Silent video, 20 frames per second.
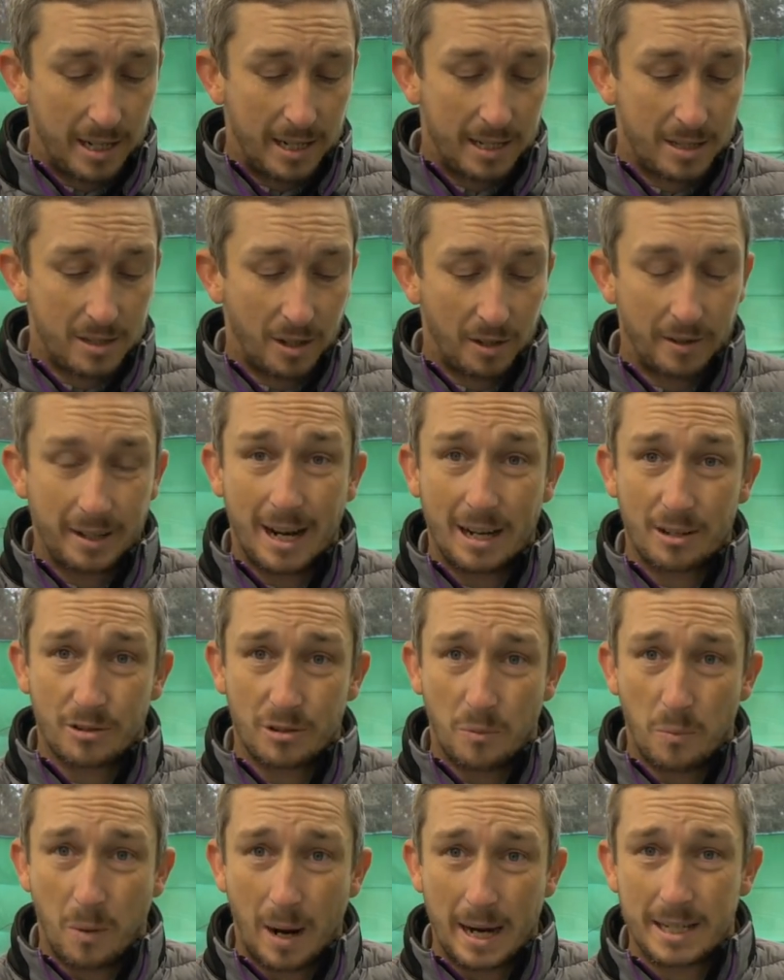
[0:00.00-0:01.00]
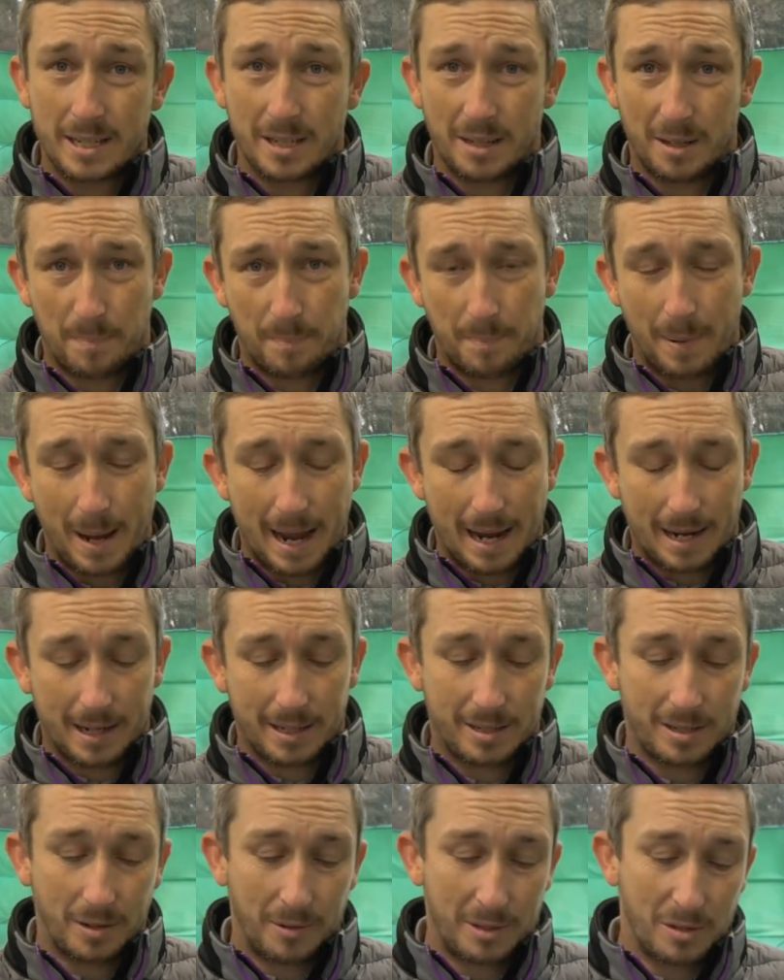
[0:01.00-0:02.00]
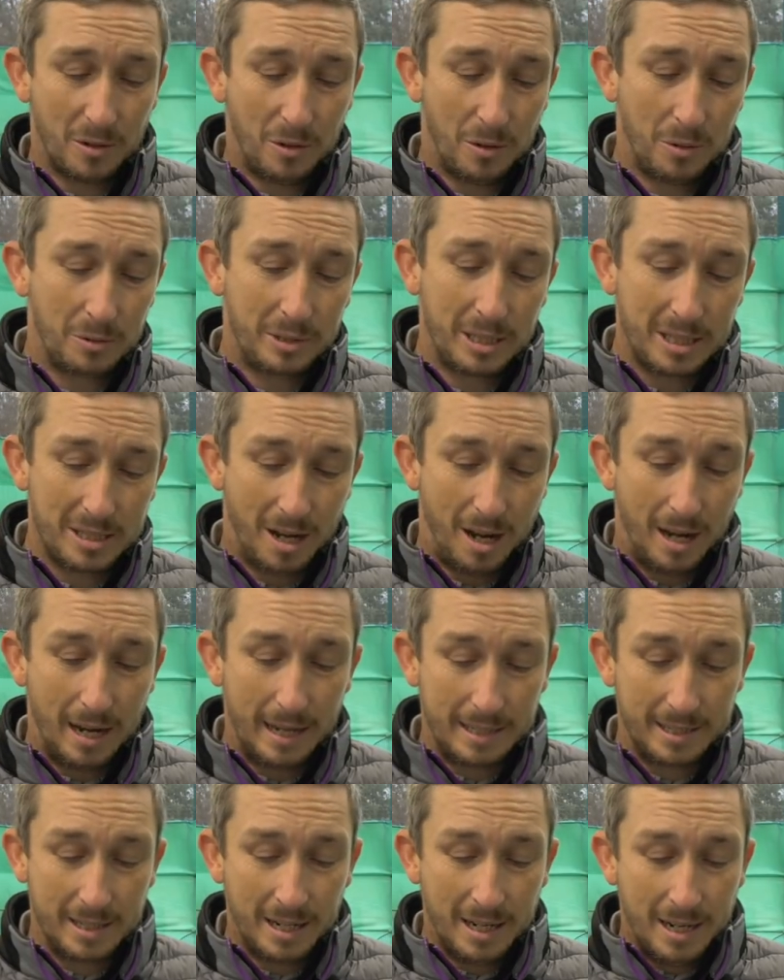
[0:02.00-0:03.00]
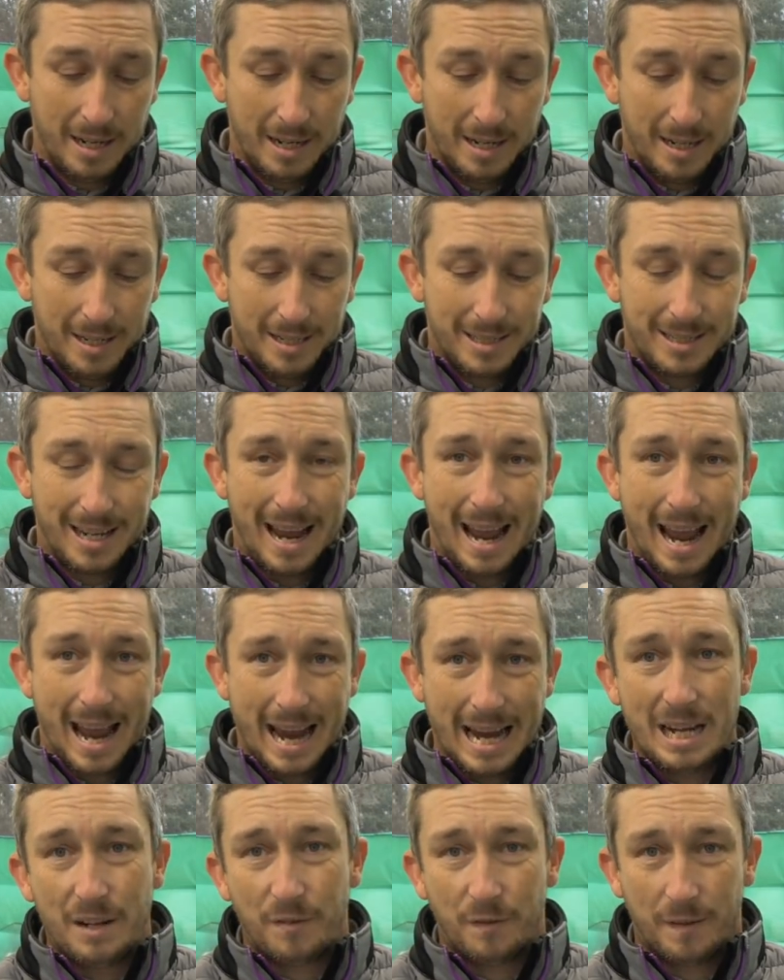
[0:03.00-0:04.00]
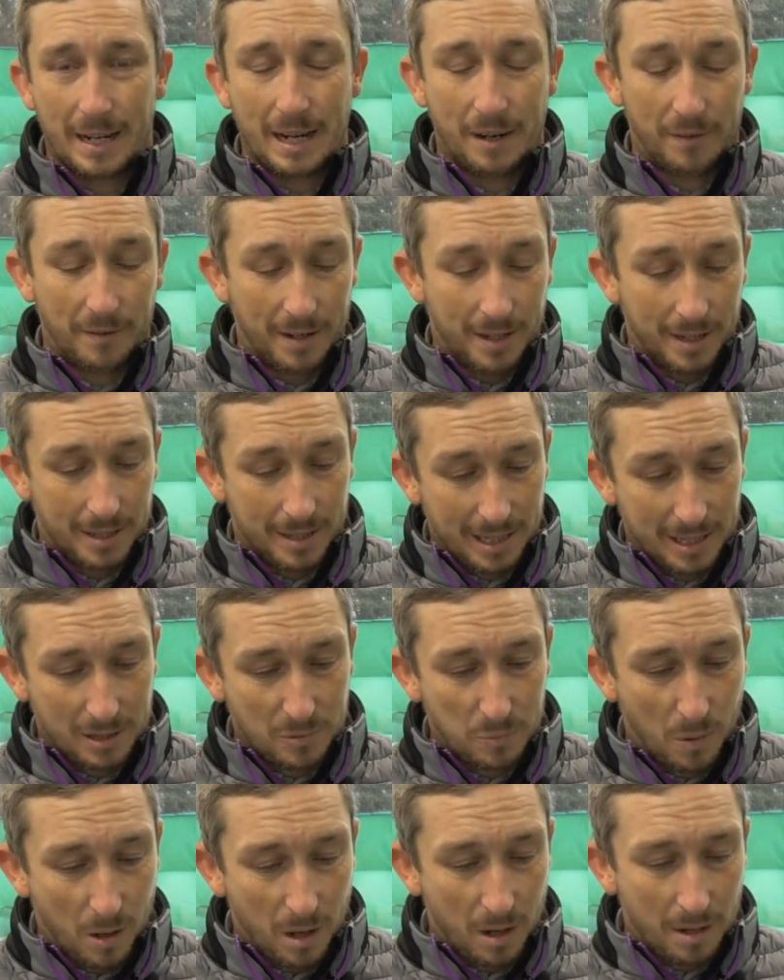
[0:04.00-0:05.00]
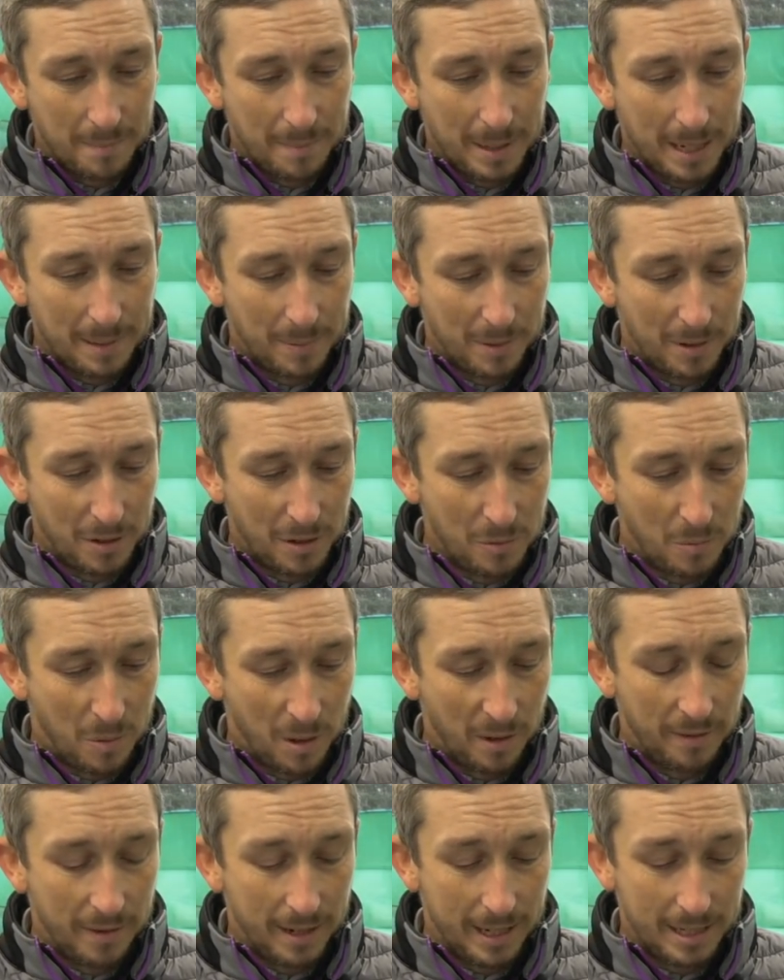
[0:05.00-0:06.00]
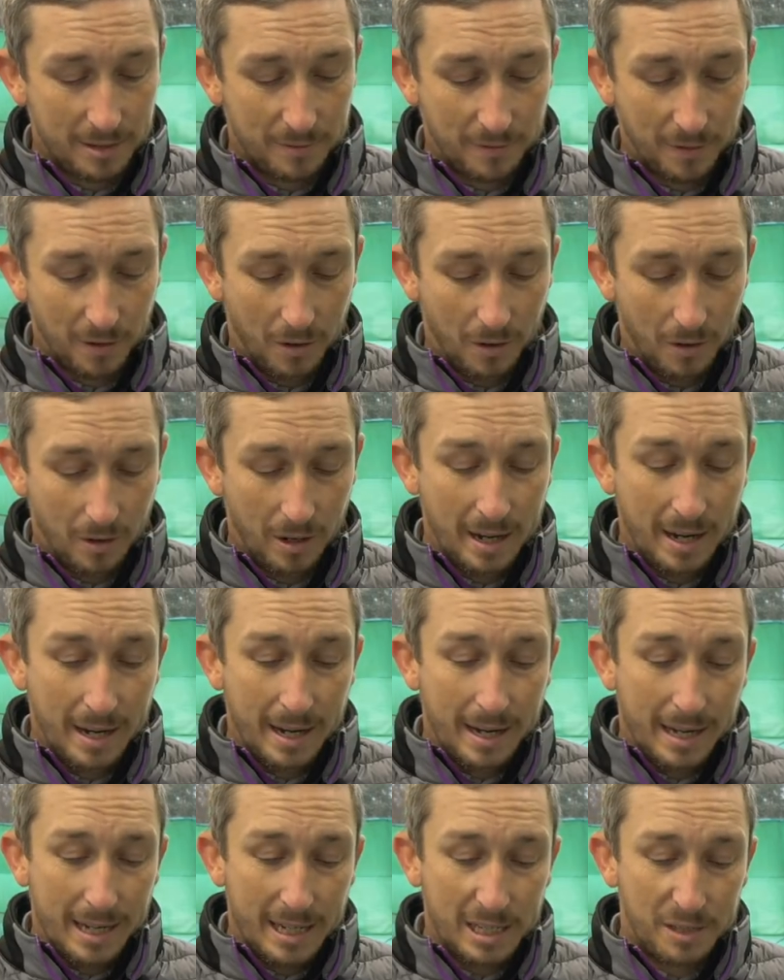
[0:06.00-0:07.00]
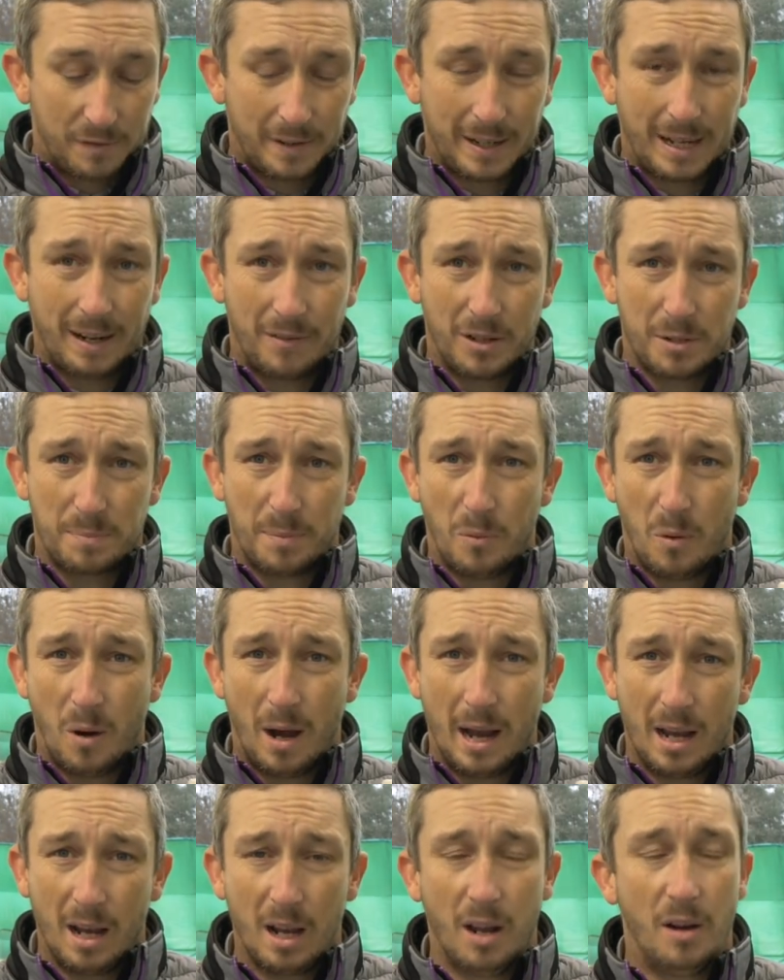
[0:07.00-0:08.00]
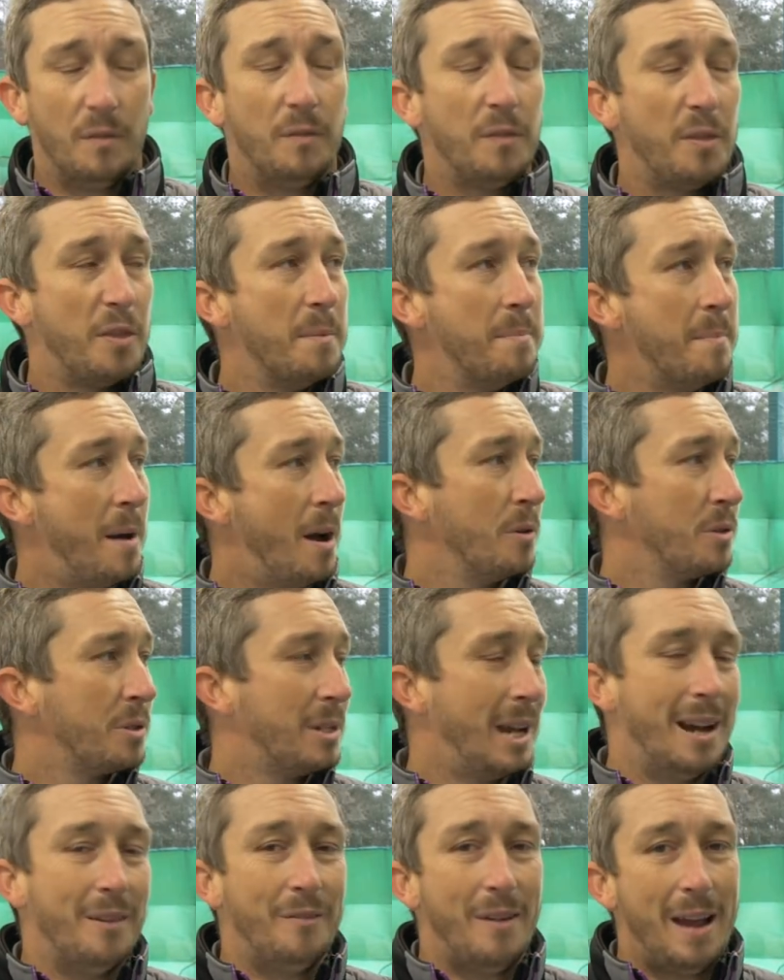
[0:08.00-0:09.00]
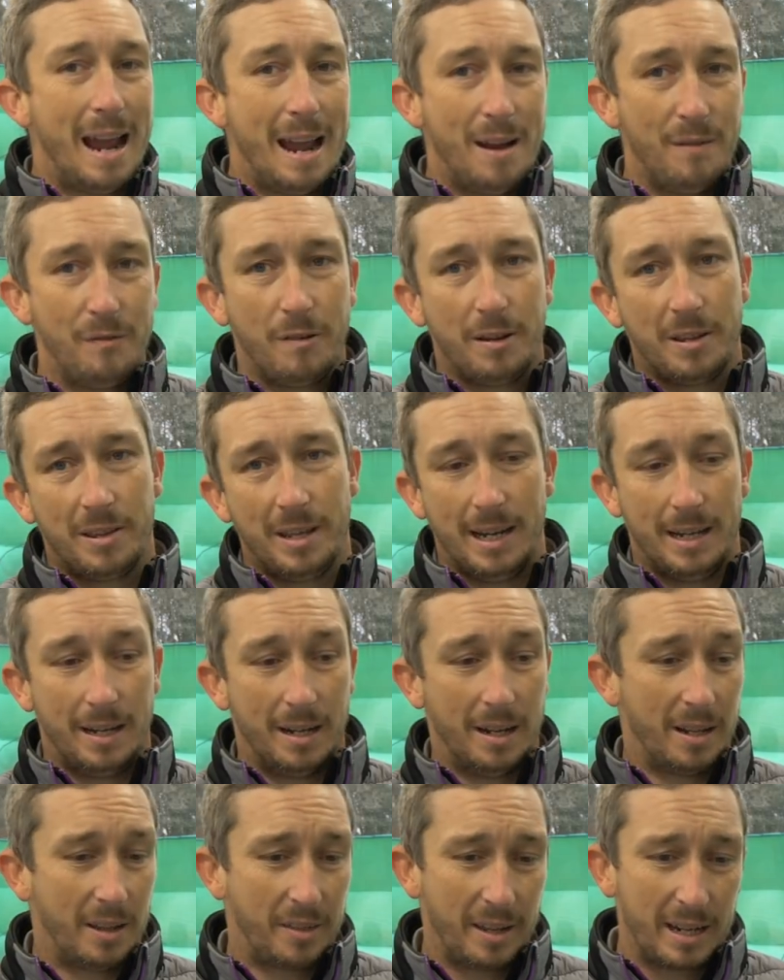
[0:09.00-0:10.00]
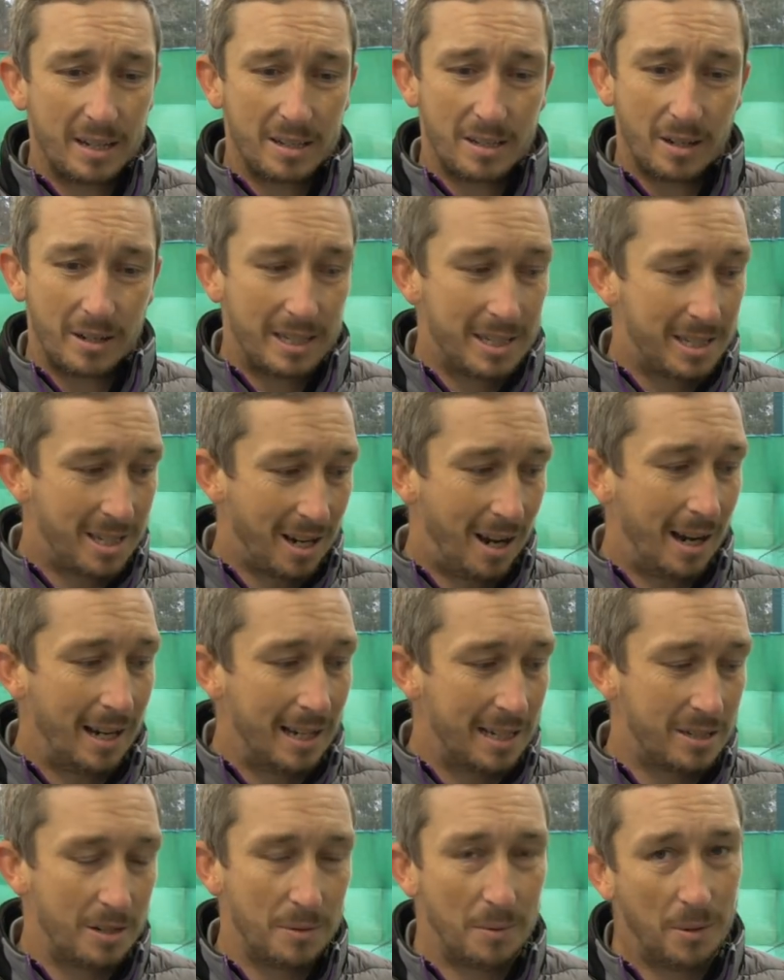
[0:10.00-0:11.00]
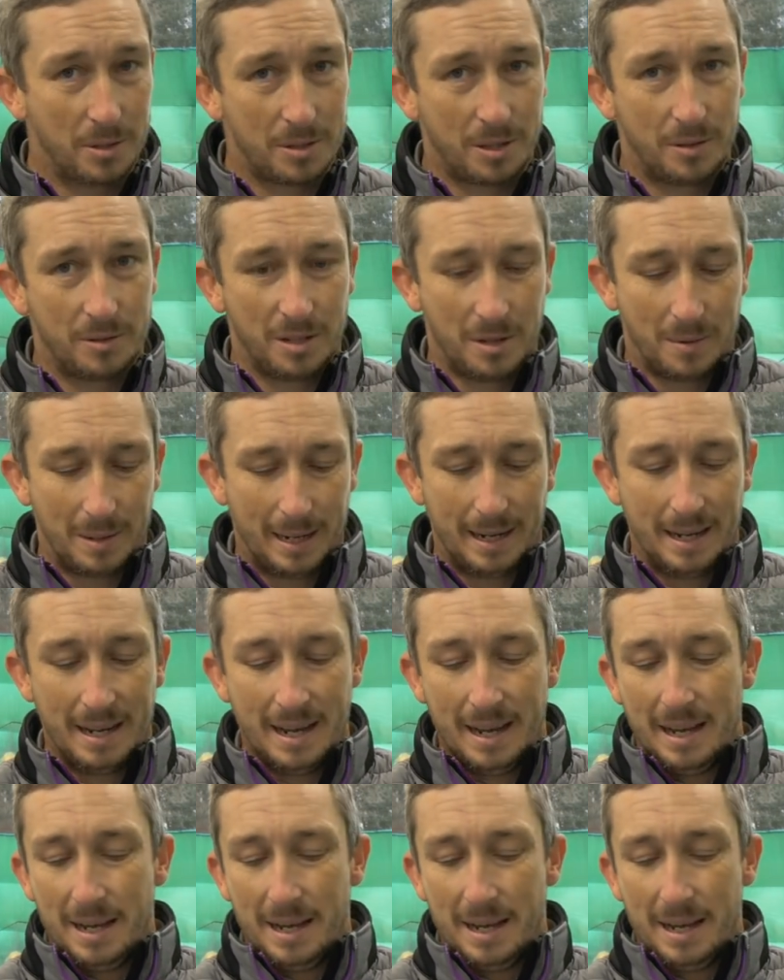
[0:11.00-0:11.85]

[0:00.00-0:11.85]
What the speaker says: It's got the extra weight at the back. So it's all designed to aid forgiveness. That's what people who want this for is forgiveness. But what I love the most out of everything, and I think there's only Titleist who also do it,